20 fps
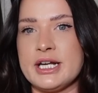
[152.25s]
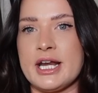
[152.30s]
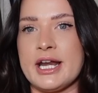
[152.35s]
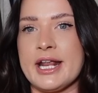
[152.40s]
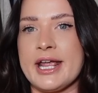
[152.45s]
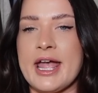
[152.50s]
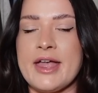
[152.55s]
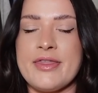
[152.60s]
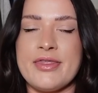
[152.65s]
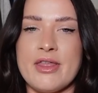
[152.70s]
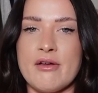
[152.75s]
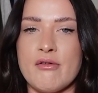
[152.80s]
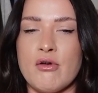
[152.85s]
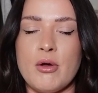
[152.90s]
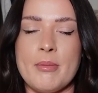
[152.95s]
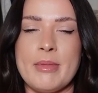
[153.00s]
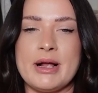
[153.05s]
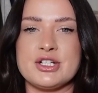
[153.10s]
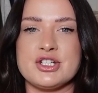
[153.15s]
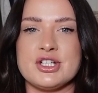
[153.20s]
and again they're
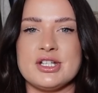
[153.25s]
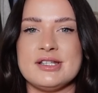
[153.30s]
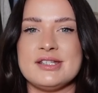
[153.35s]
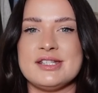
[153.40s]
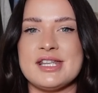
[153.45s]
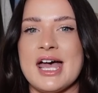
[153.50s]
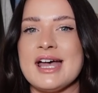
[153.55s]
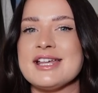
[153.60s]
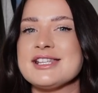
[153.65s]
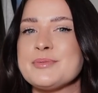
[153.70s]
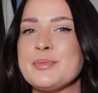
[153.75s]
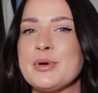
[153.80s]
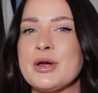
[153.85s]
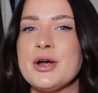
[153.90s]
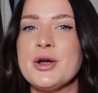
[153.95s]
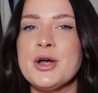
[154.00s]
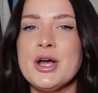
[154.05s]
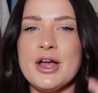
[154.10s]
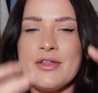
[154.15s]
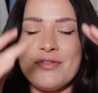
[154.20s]
all matching sets,
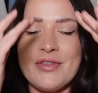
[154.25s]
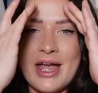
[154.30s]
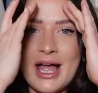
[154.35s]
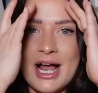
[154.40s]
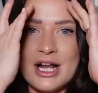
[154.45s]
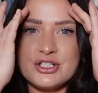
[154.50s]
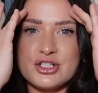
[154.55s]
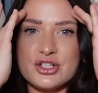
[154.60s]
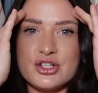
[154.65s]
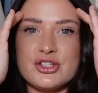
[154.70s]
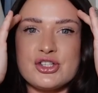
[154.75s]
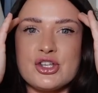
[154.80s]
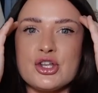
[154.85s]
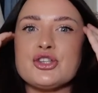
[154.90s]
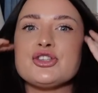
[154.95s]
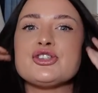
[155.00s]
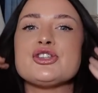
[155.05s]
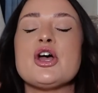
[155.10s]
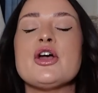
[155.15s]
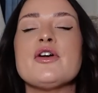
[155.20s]
but they are
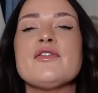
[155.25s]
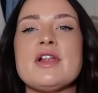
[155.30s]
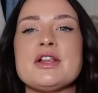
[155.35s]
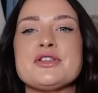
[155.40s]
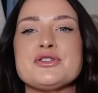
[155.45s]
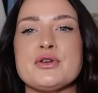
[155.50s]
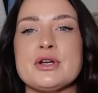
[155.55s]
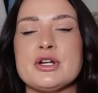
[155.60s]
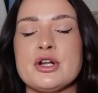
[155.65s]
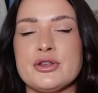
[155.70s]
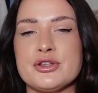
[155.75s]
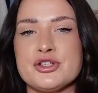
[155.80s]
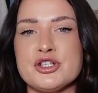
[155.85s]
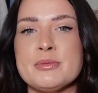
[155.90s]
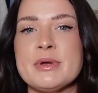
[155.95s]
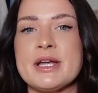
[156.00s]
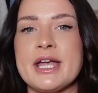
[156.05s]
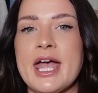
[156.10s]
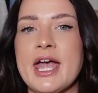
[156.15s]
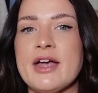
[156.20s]
just so flattering on the
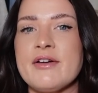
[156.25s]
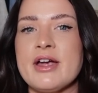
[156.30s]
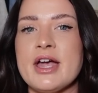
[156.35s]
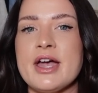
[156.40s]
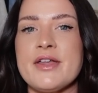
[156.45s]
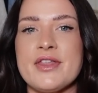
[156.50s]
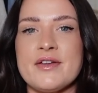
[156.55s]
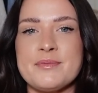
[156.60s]
stomach area.